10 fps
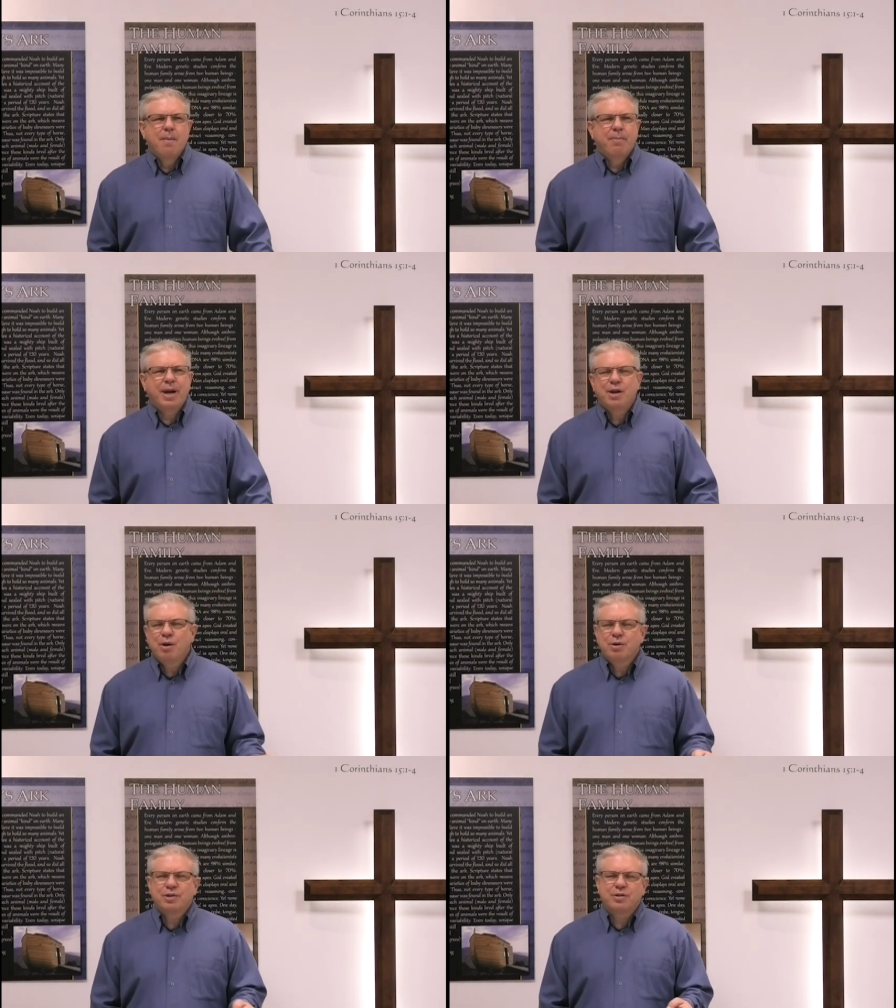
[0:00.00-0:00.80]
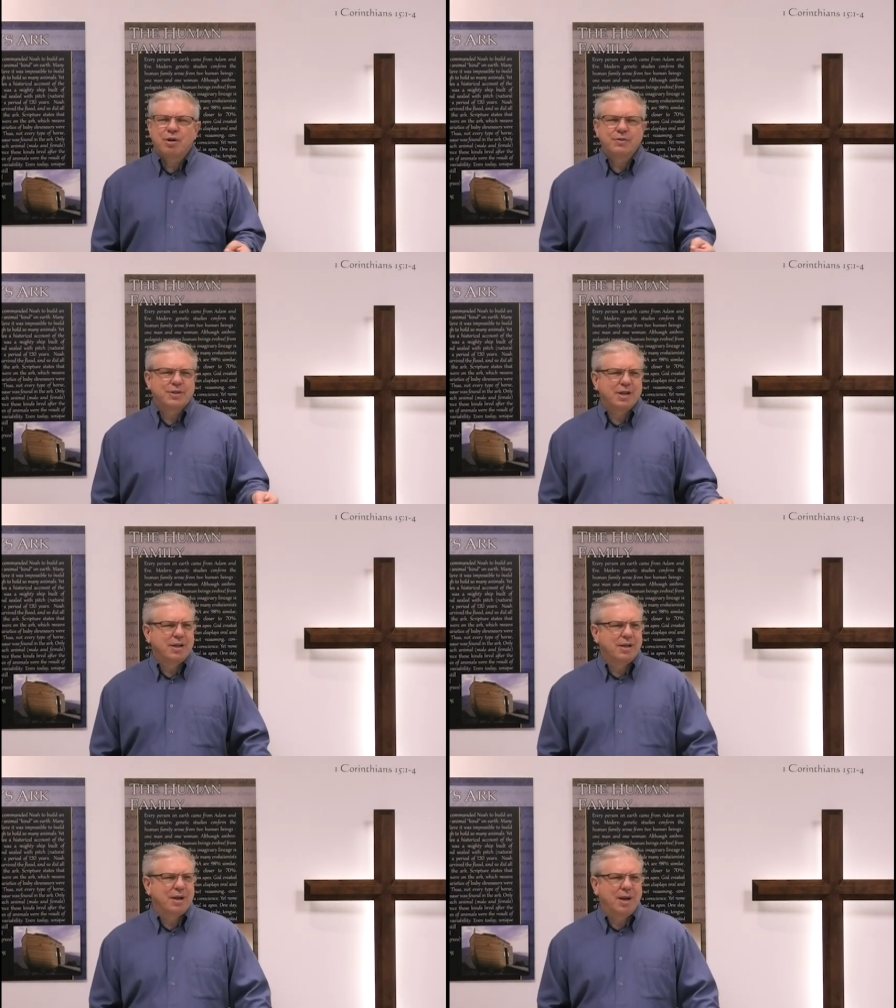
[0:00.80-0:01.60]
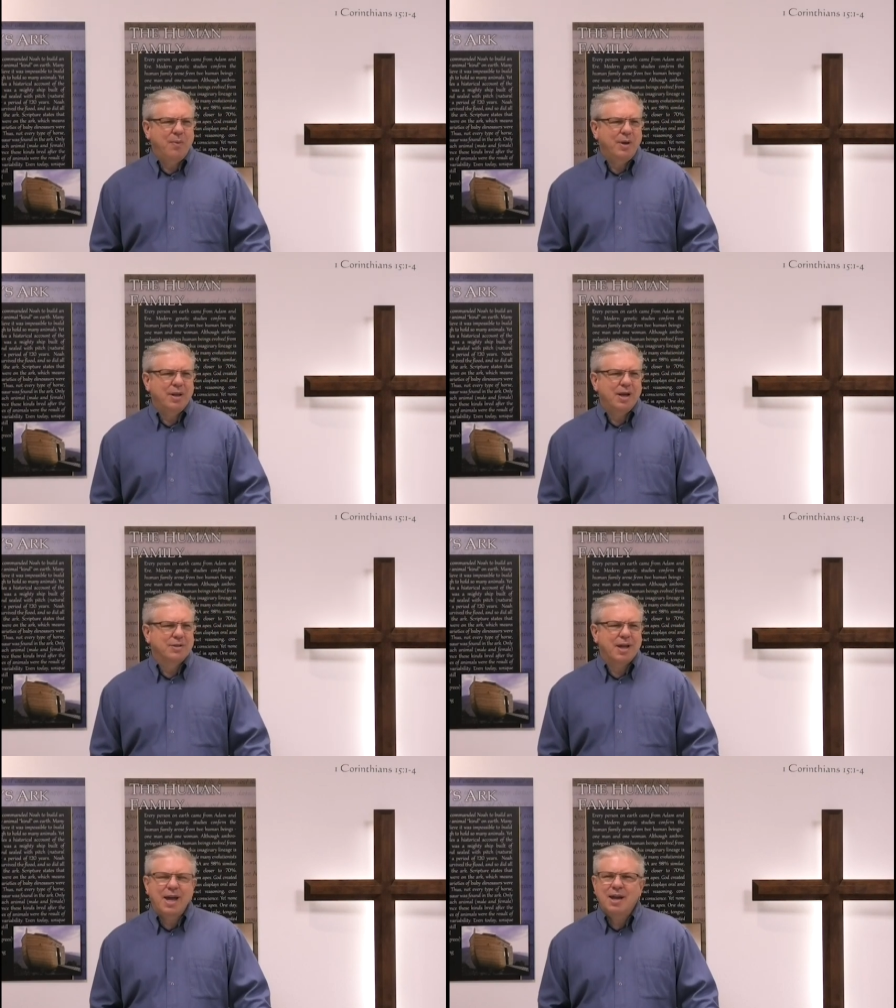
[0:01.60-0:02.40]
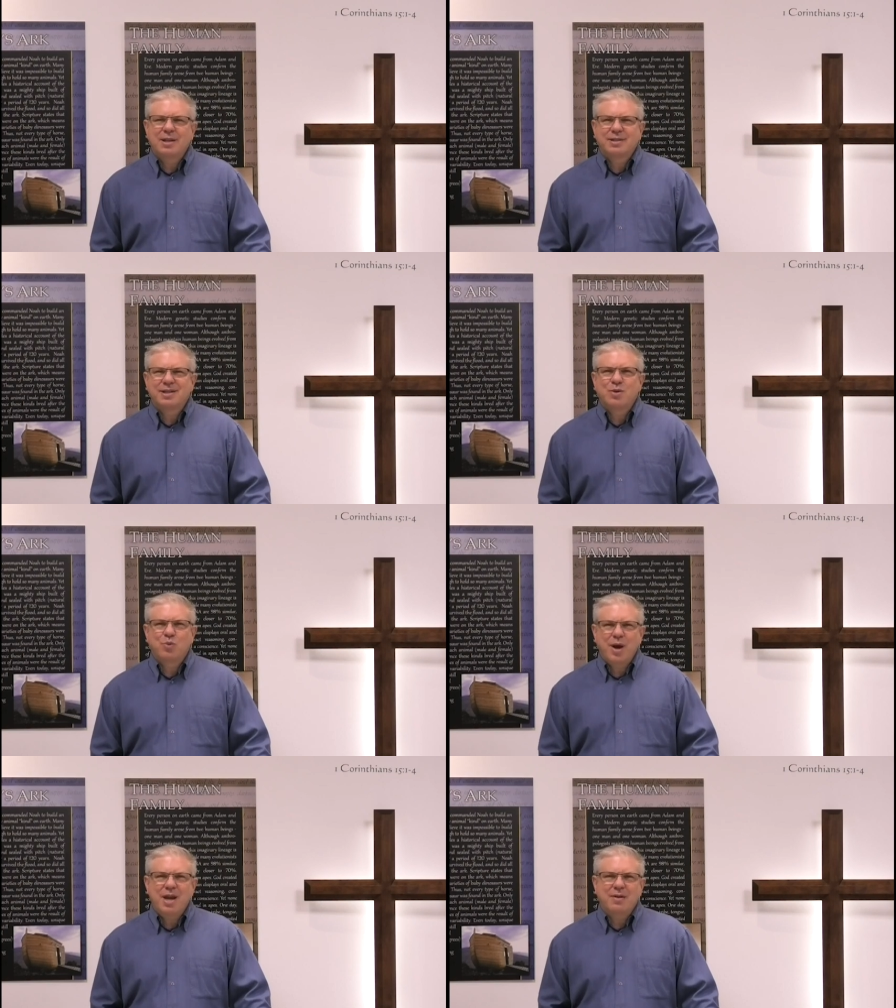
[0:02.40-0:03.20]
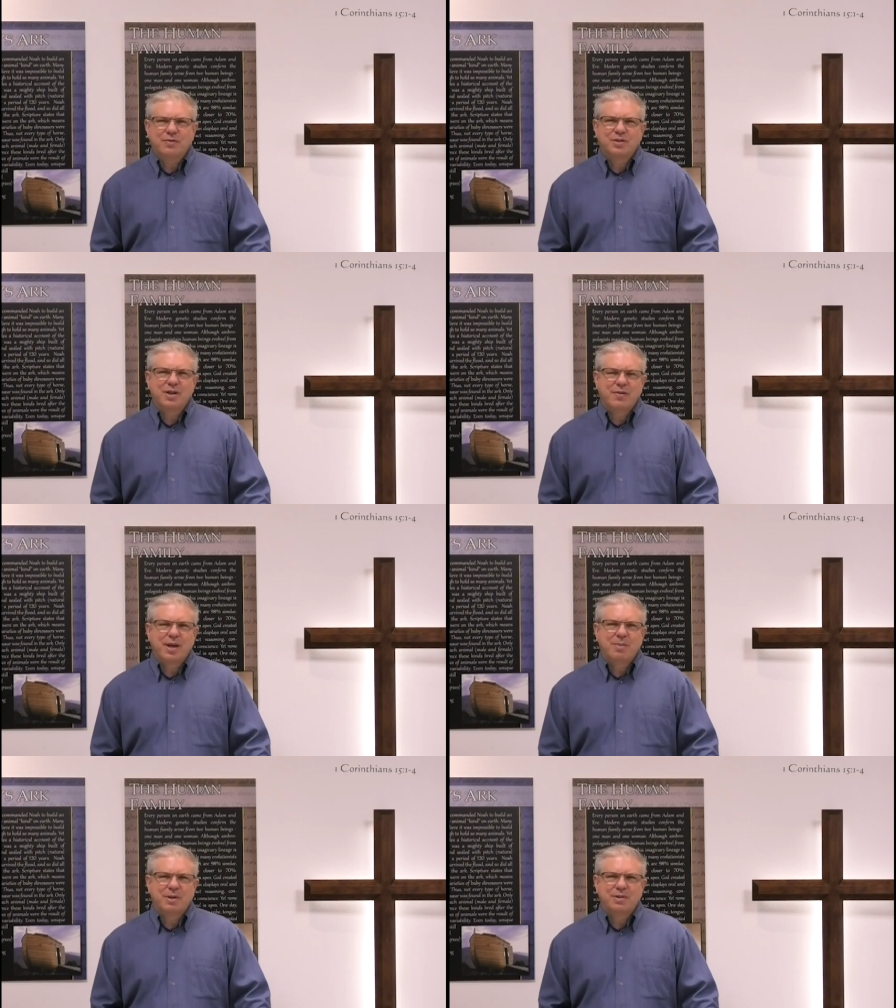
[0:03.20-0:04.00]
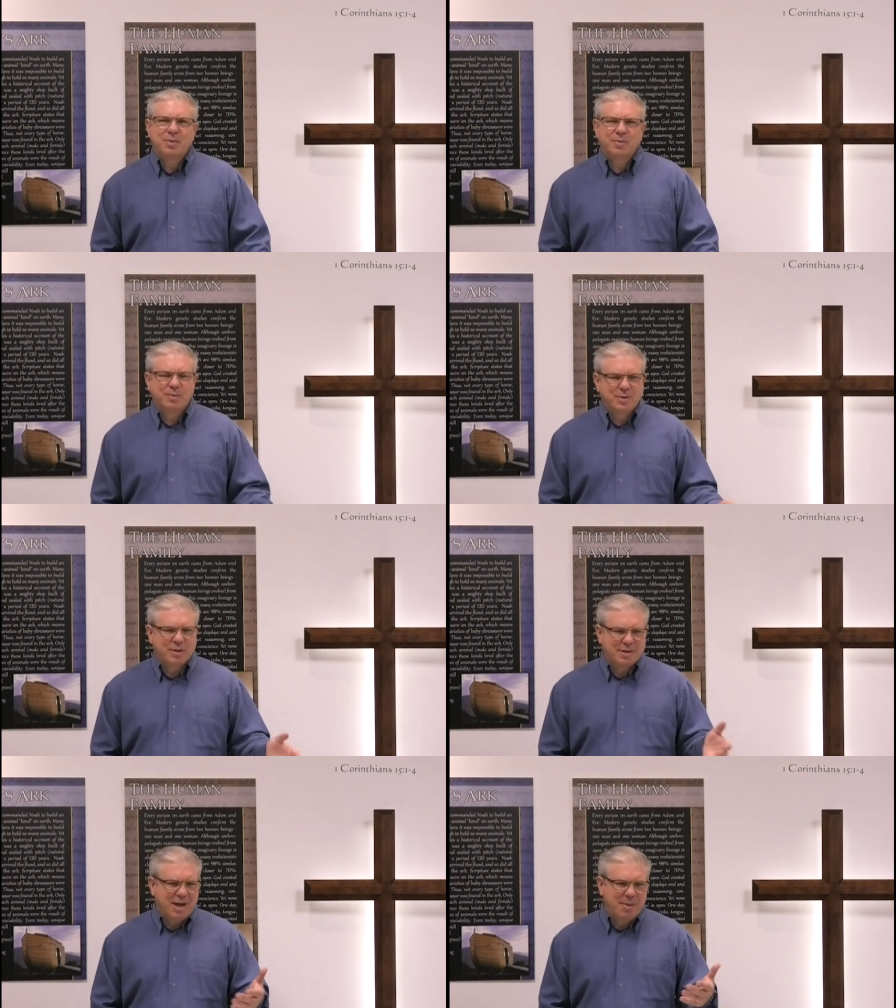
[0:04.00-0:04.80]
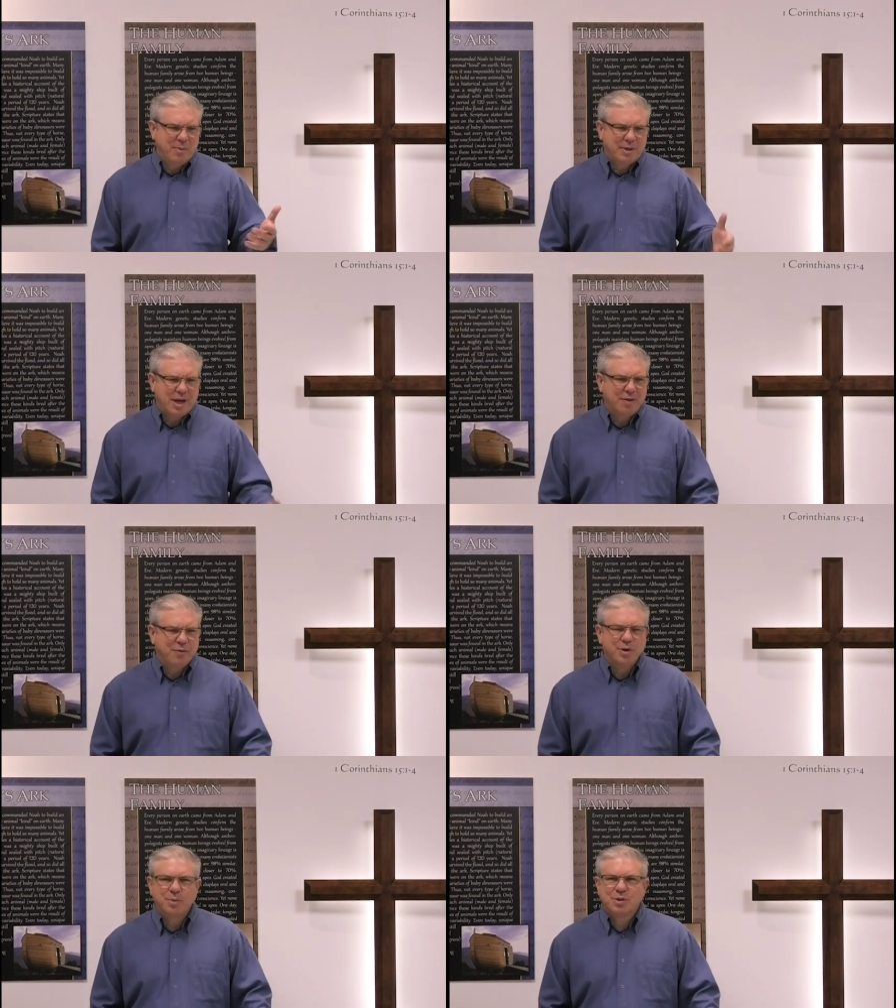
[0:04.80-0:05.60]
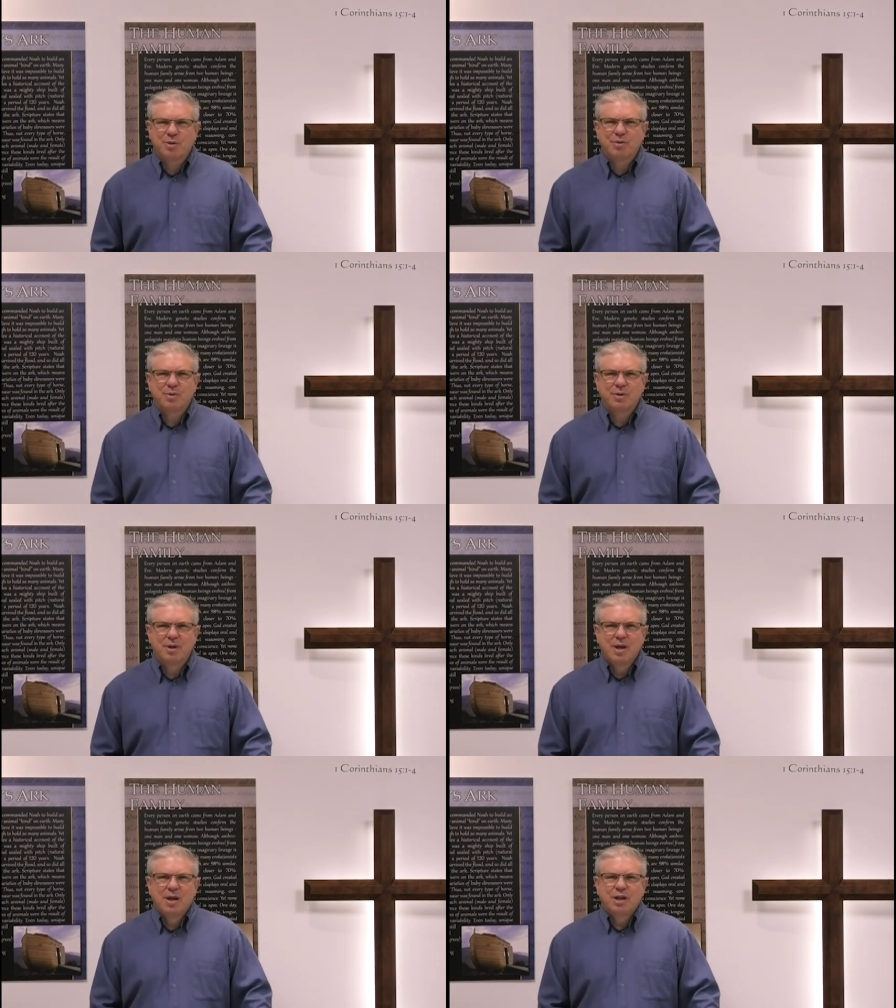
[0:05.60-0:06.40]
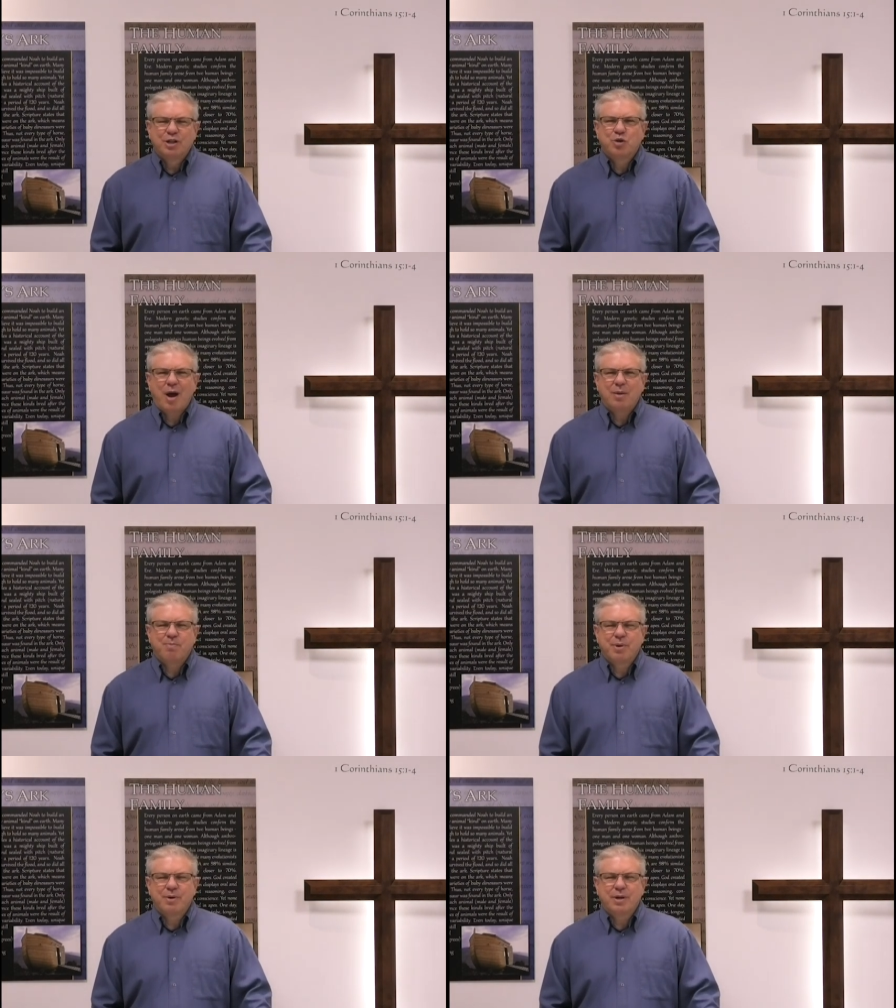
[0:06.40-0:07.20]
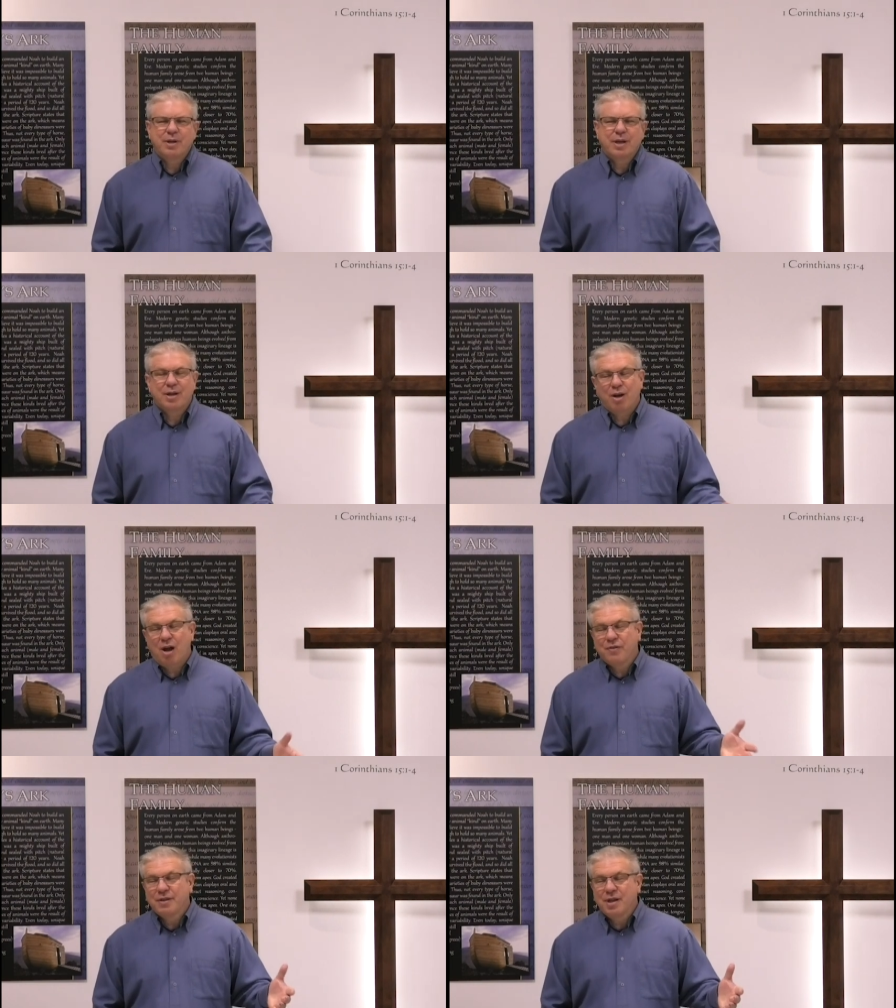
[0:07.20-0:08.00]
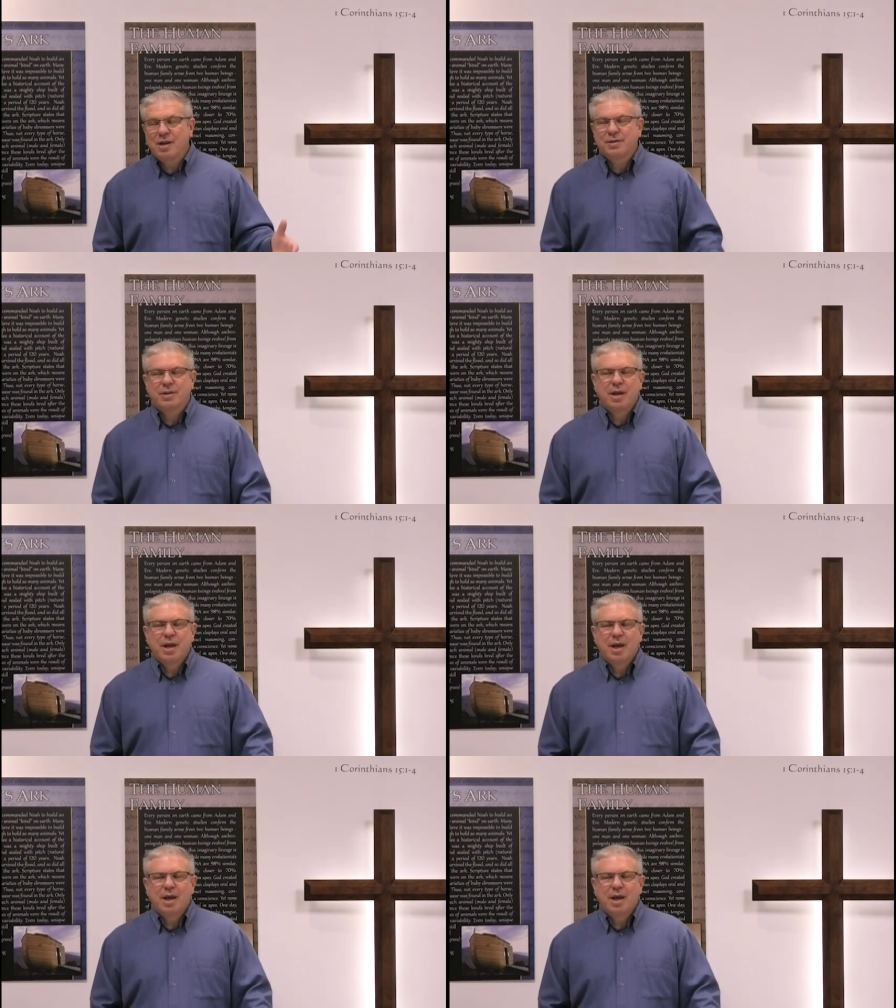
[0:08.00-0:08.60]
But I noticed all of a sudden, I realized I hadn't seen rain for seven, eight months. It was a time when California was going through a, a drought period, like it often does.